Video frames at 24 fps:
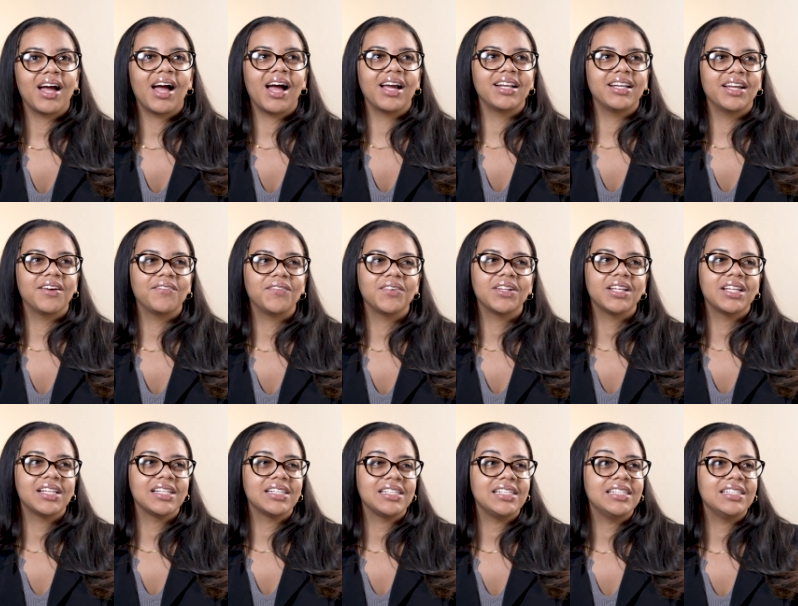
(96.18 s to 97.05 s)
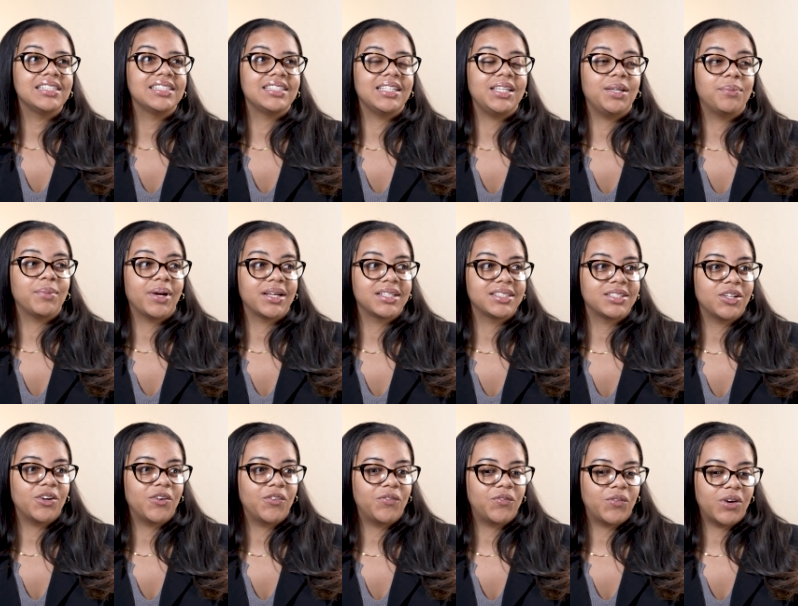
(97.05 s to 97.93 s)
I definitely see
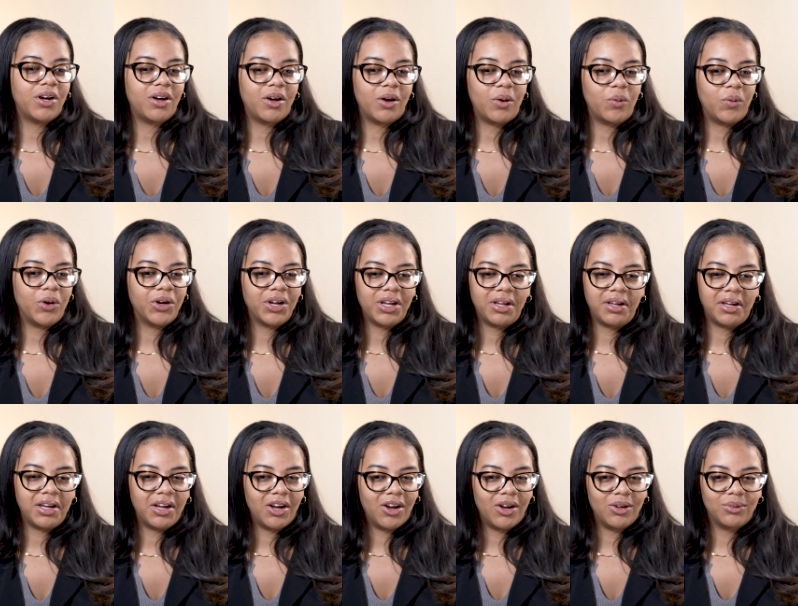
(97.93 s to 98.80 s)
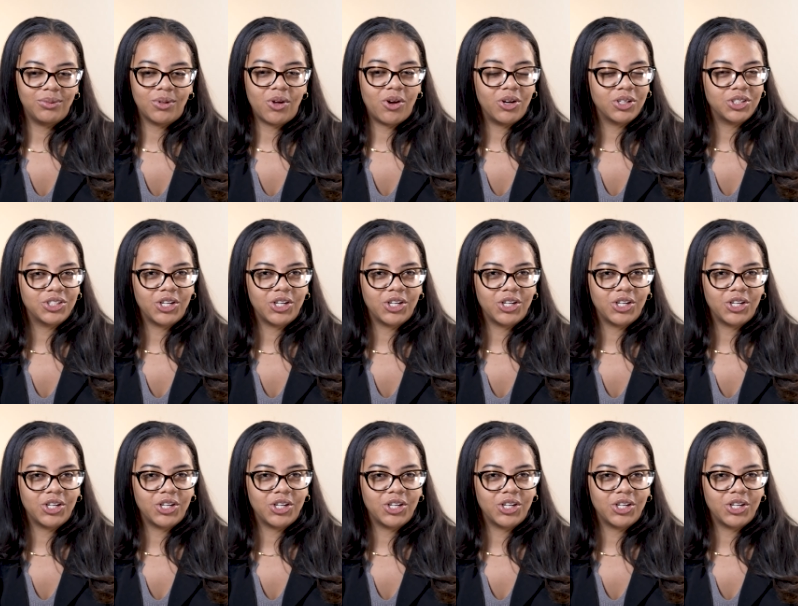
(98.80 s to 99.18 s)
myself working here long